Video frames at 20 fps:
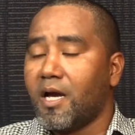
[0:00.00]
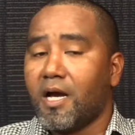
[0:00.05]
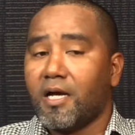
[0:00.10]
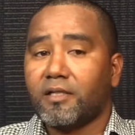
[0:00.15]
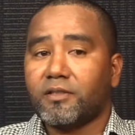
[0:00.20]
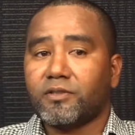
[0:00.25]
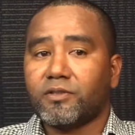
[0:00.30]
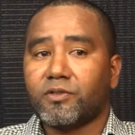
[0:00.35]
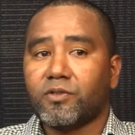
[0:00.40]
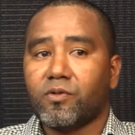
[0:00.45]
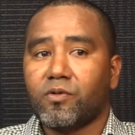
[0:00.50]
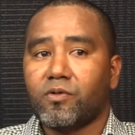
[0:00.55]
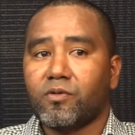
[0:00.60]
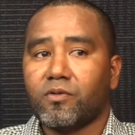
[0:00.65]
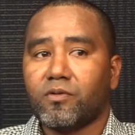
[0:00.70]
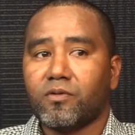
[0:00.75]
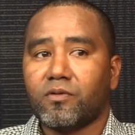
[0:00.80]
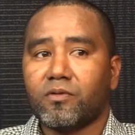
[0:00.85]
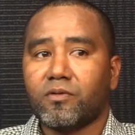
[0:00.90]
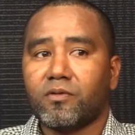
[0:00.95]
and
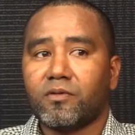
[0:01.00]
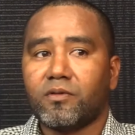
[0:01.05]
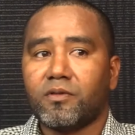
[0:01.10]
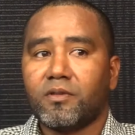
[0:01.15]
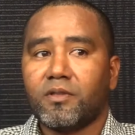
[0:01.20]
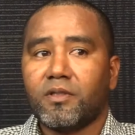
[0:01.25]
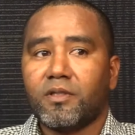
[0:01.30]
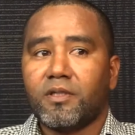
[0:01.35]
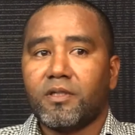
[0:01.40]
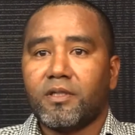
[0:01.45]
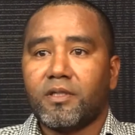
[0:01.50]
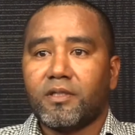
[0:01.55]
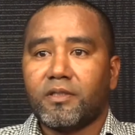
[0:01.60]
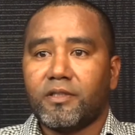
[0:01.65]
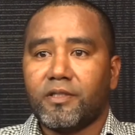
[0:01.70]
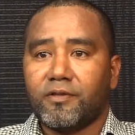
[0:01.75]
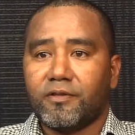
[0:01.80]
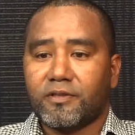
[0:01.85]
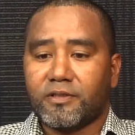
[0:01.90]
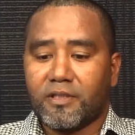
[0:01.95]
so
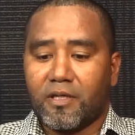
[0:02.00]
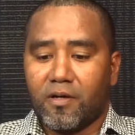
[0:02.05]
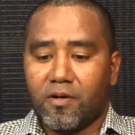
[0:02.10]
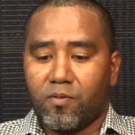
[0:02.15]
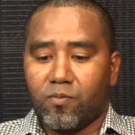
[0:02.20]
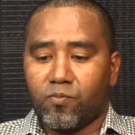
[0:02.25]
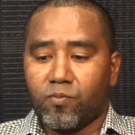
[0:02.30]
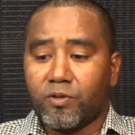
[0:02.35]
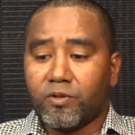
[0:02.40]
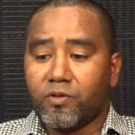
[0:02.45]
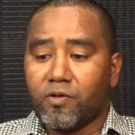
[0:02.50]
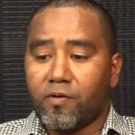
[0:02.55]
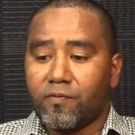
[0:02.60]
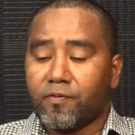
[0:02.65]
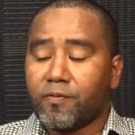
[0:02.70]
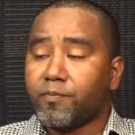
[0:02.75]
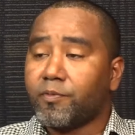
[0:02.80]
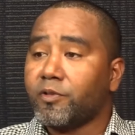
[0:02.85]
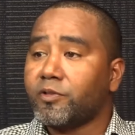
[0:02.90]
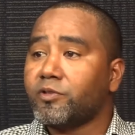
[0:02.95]
there is a window
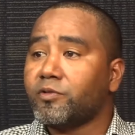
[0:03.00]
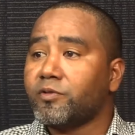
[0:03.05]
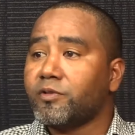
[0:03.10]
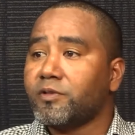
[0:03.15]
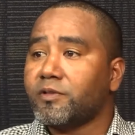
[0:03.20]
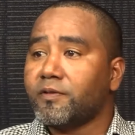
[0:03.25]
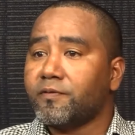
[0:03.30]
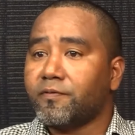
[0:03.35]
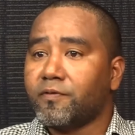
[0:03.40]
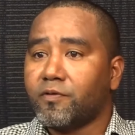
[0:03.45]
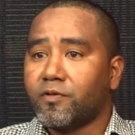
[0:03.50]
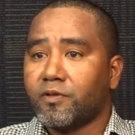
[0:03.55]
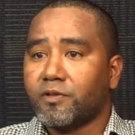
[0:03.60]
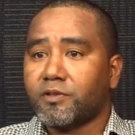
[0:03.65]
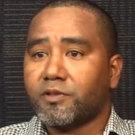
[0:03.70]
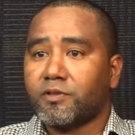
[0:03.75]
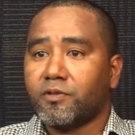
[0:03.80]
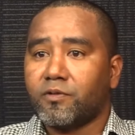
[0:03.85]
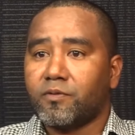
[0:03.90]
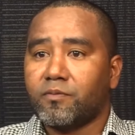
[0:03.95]
of opportunity for
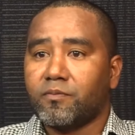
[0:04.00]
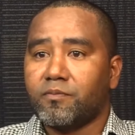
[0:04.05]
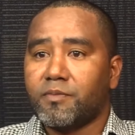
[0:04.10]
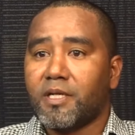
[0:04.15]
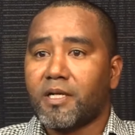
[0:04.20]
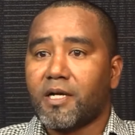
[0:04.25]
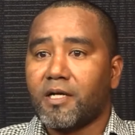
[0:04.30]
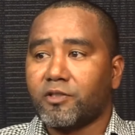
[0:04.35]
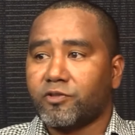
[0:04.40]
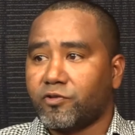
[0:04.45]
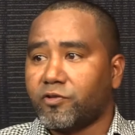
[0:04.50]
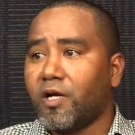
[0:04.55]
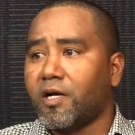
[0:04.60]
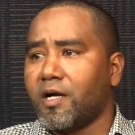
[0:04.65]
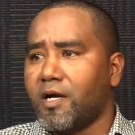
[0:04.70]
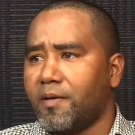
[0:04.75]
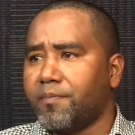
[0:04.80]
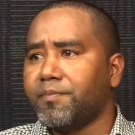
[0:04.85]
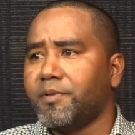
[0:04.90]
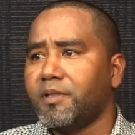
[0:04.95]
us to make a
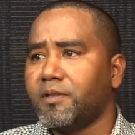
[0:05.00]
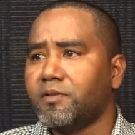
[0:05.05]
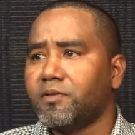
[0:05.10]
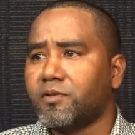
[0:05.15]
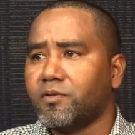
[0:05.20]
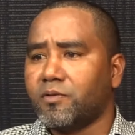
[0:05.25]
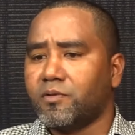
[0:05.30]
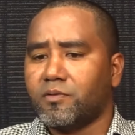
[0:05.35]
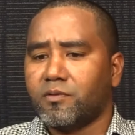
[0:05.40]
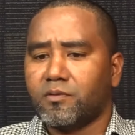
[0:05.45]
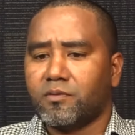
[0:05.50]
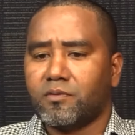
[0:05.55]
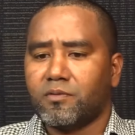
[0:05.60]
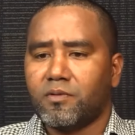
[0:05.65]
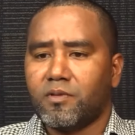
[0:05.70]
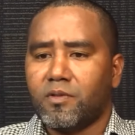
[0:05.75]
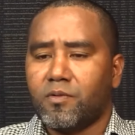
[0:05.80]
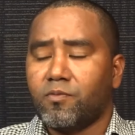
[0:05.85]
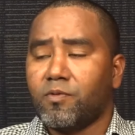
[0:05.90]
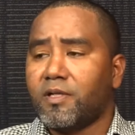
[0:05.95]
strong appeal to,
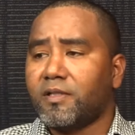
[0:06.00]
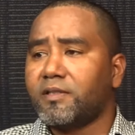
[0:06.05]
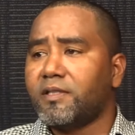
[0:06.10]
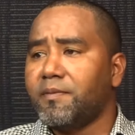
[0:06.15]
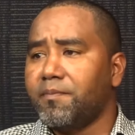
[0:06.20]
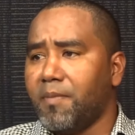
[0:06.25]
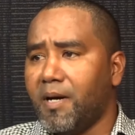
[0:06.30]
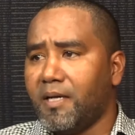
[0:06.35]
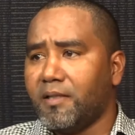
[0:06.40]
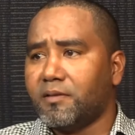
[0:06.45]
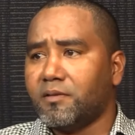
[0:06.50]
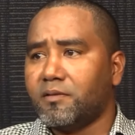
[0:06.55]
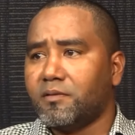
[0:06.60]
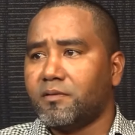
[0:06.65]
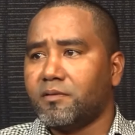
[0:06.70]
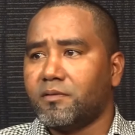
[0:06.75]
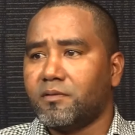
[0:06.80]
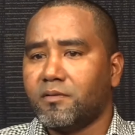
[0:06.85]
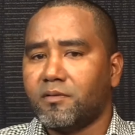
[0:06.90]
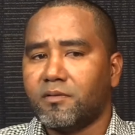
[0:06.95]
well, demand